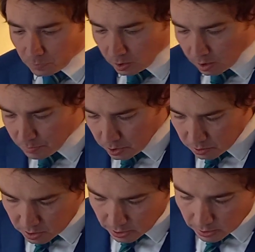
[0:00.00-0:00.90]
I'm
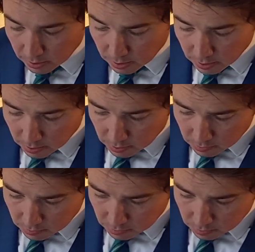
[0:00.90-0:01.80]
using
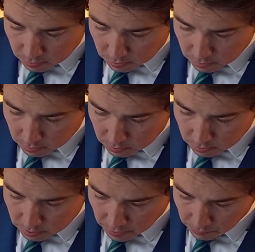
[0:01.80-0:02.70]

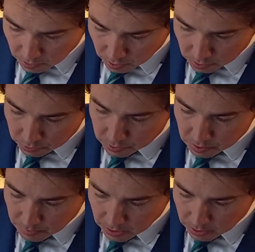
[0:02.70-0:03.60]
700
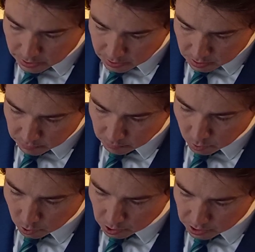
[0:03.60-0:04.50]
millilitres of
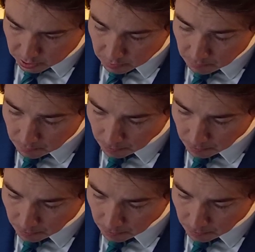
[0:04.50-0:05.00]
water,